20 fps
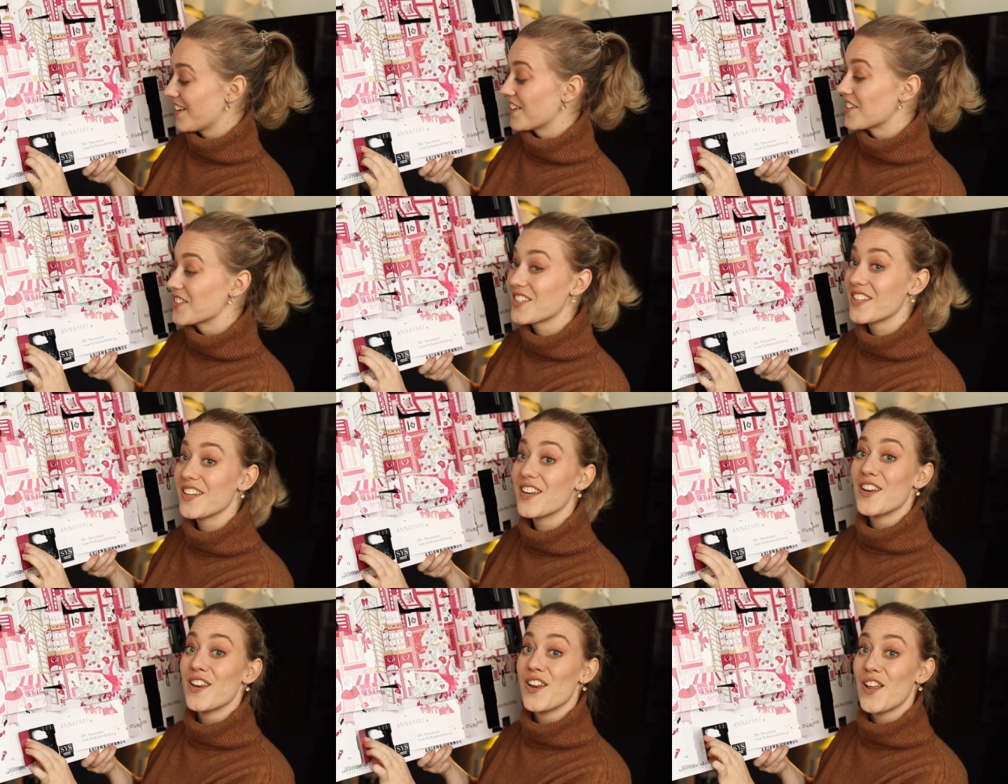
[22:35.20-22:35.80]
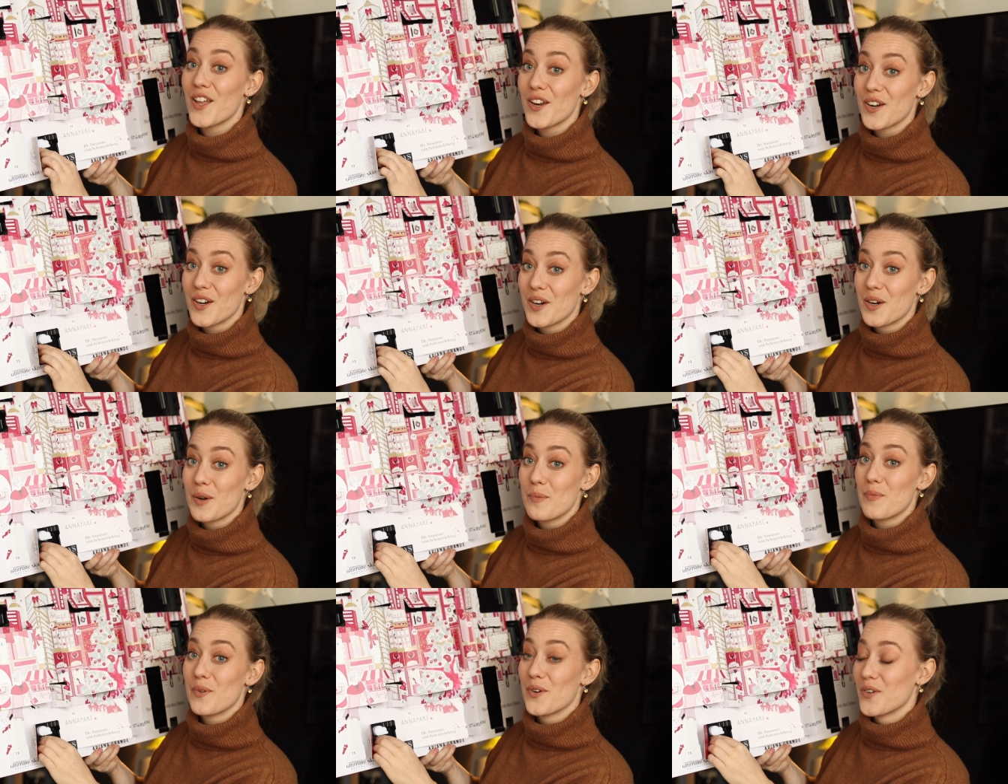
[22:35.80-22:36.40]
There's
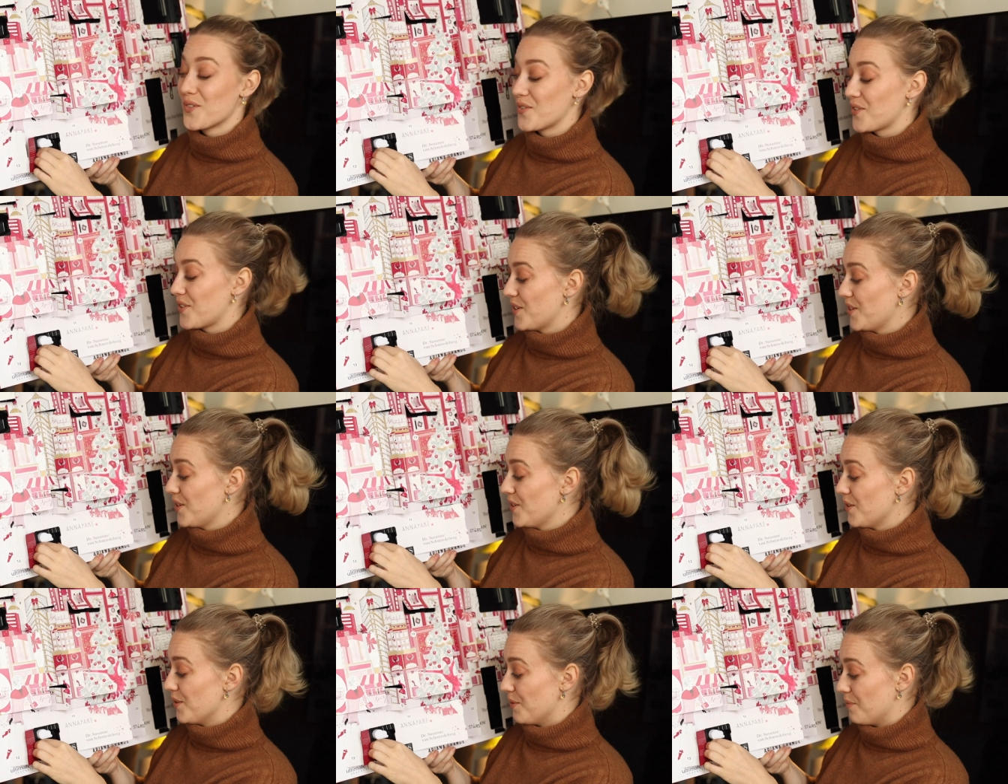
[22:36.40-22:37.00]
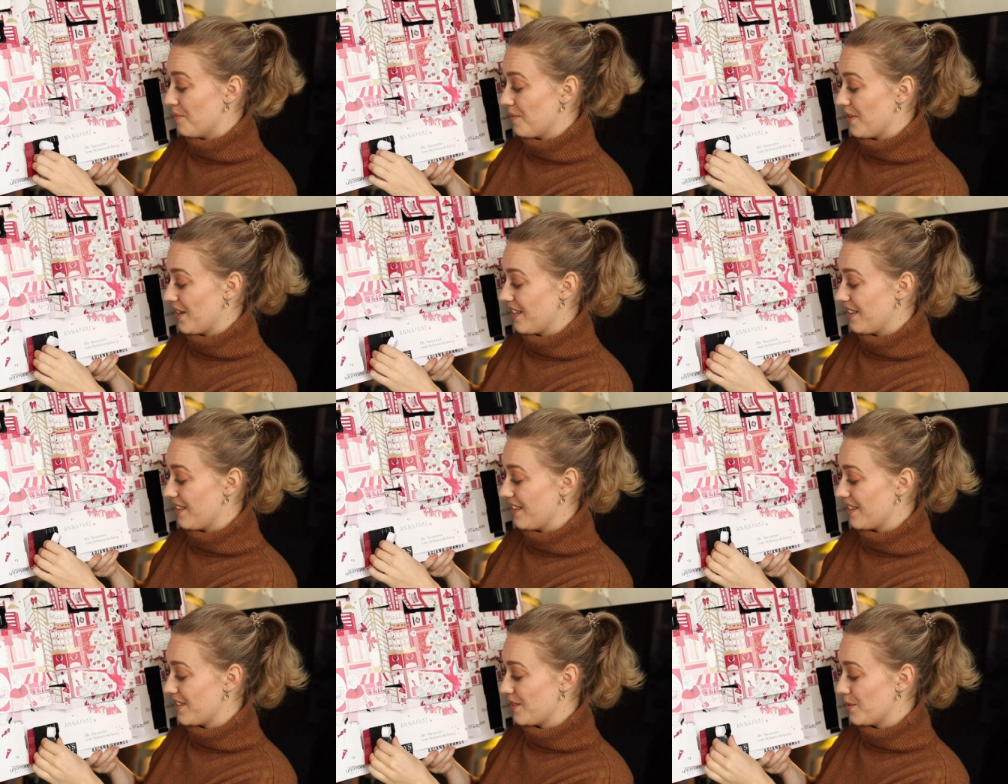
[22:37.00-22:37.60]
another perfume
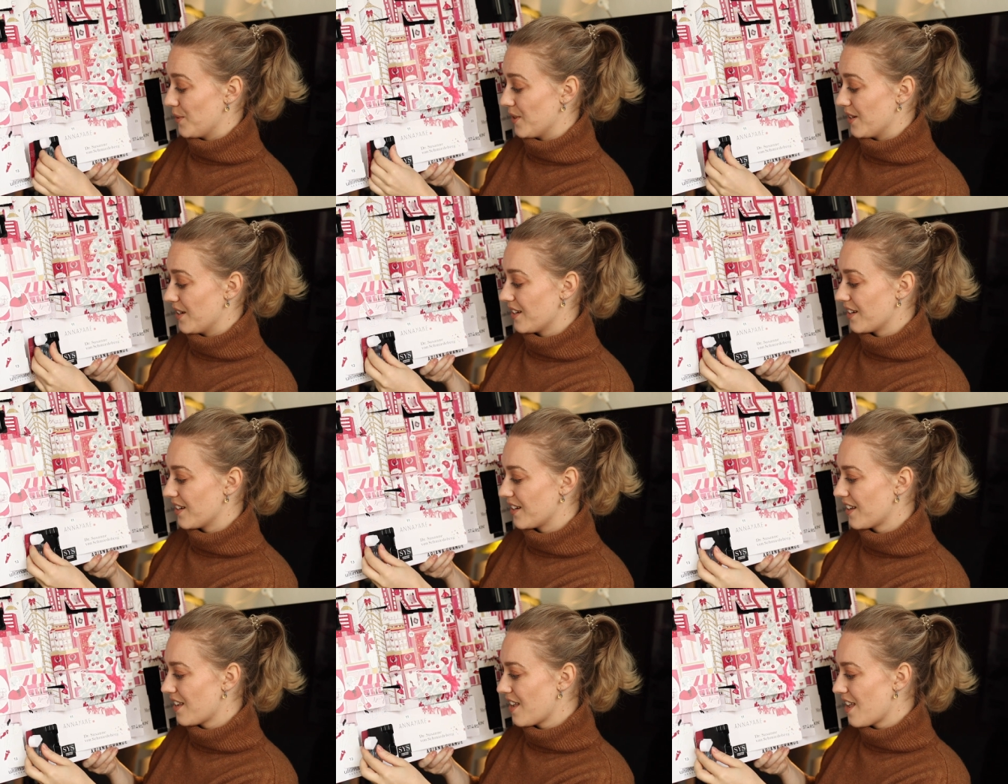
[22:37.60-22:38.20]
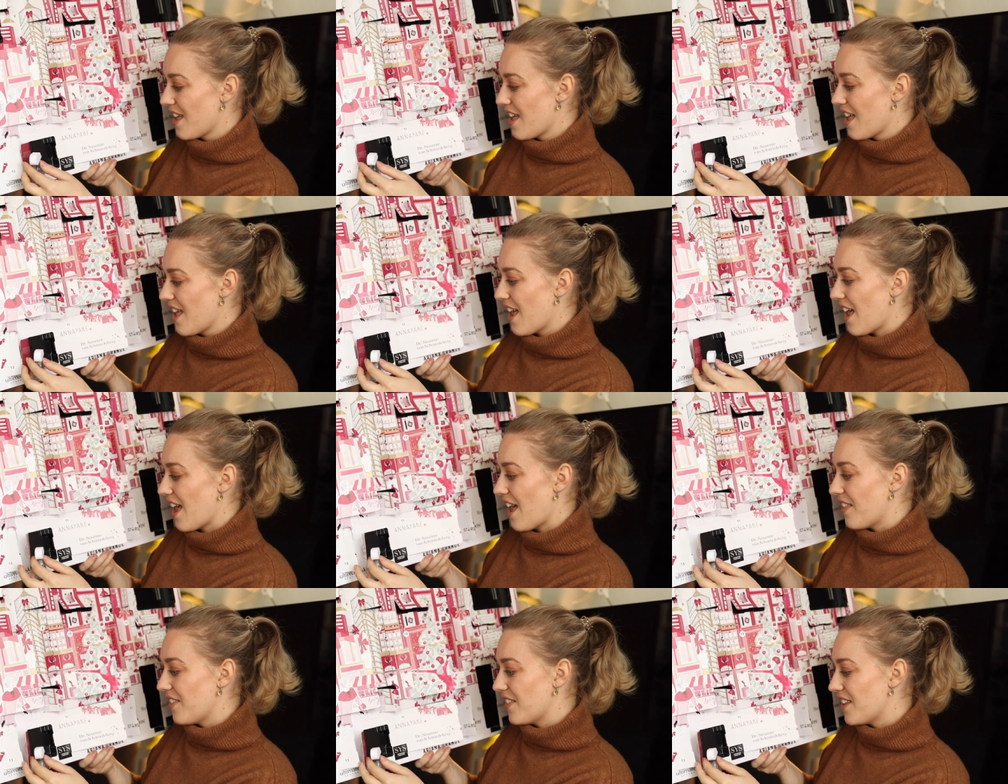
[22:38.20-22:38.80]
in this one.
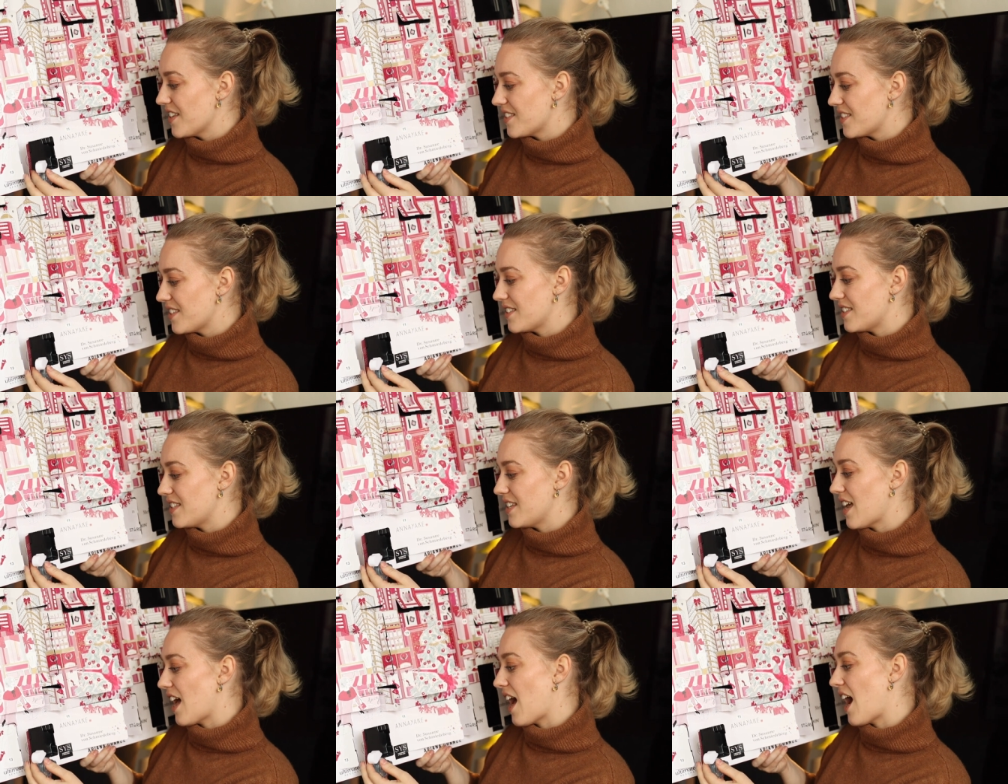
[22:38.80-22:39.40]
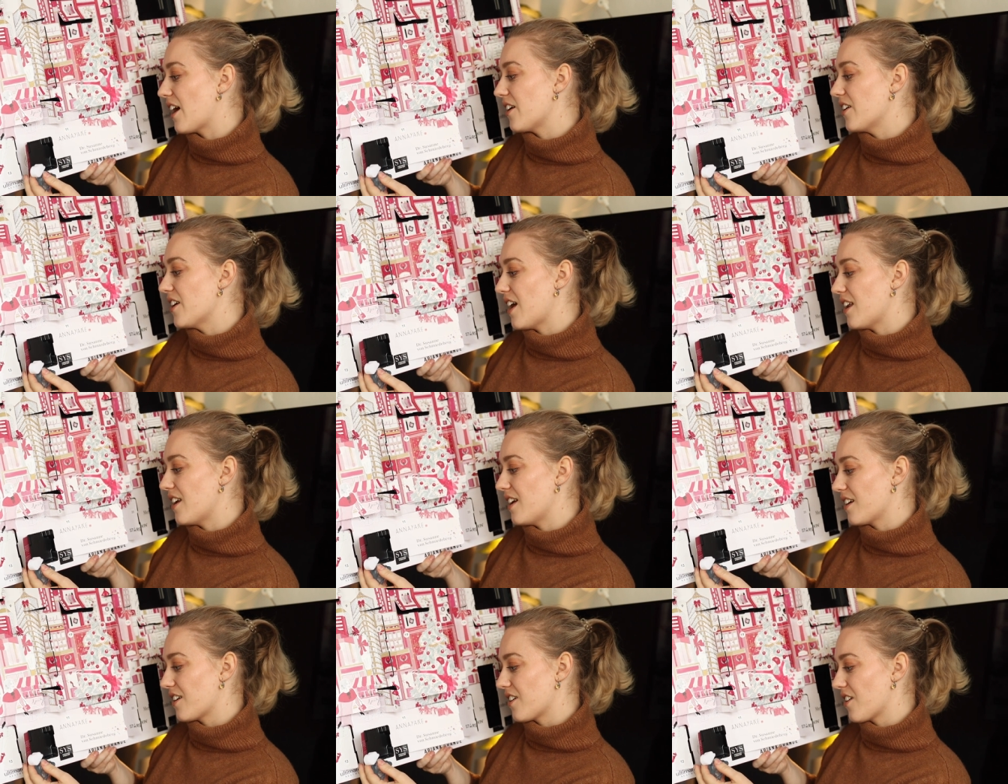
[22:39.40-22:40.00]
And this is the
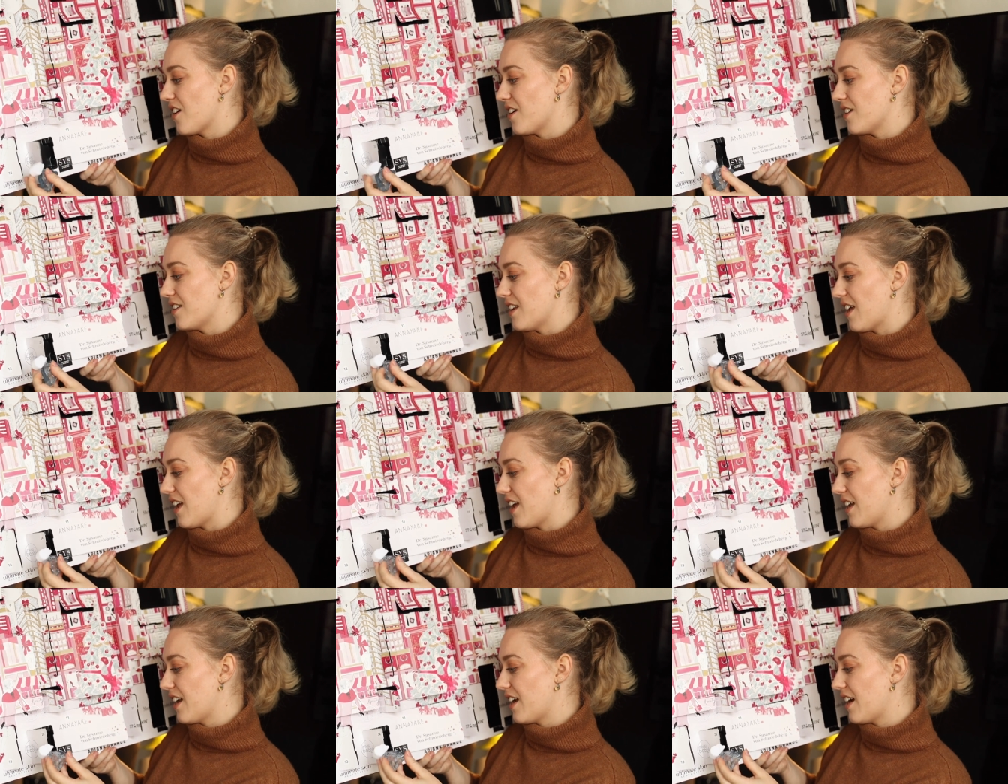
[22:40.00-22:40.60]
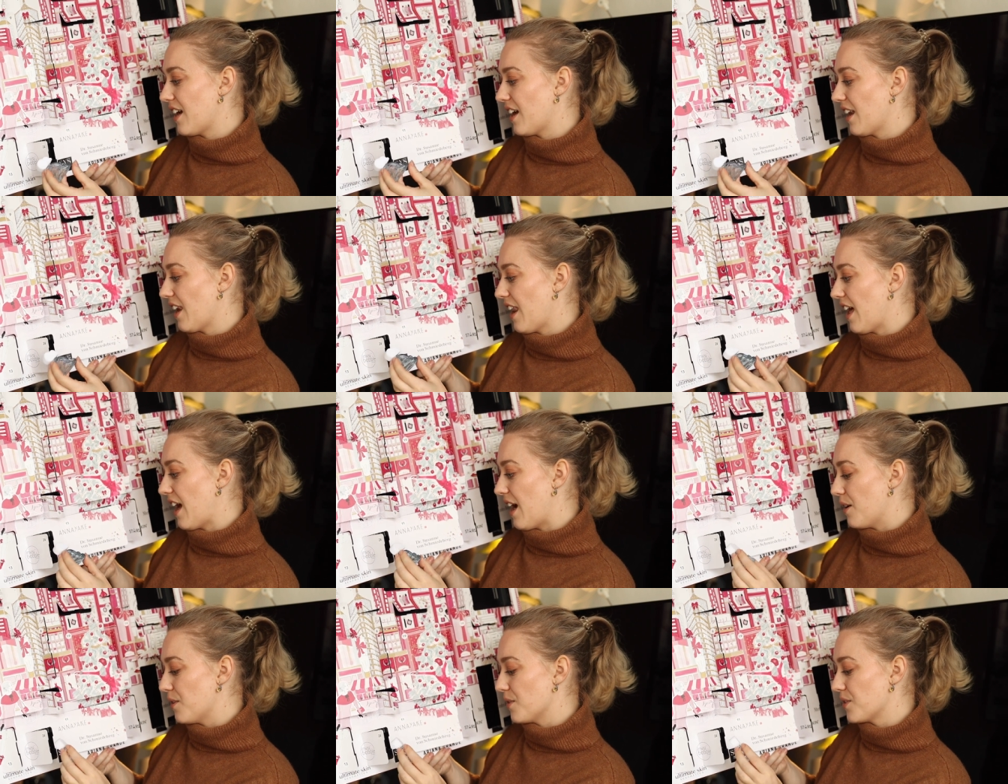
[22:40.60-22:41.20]
Ariana Grande
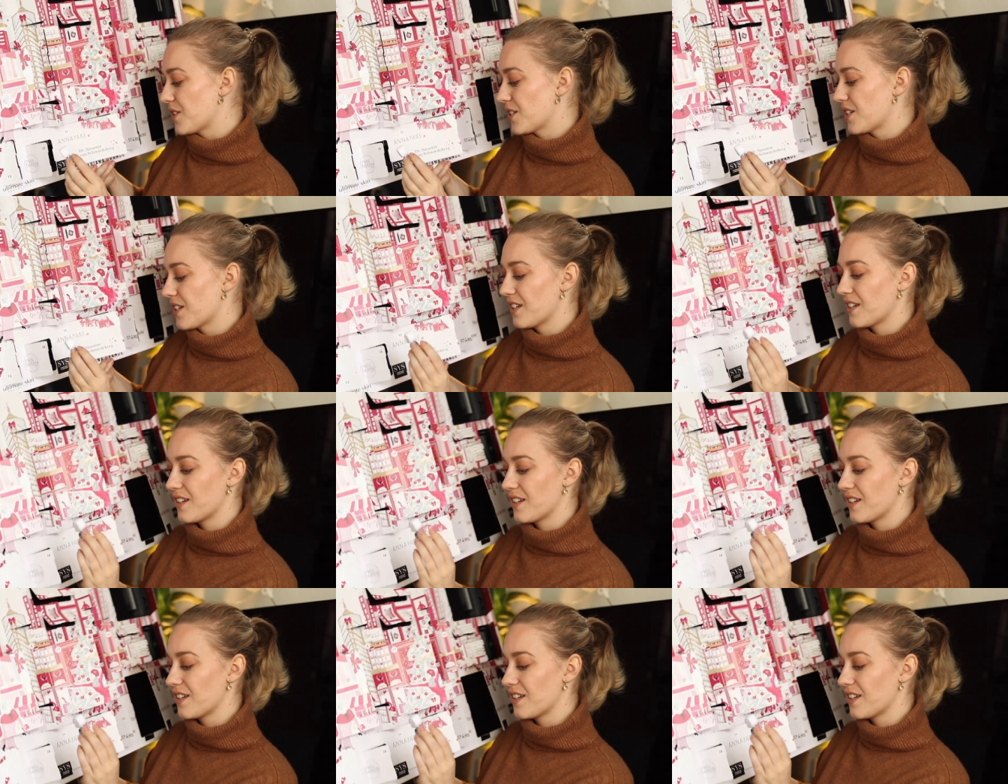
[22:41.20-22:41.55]
Cloud.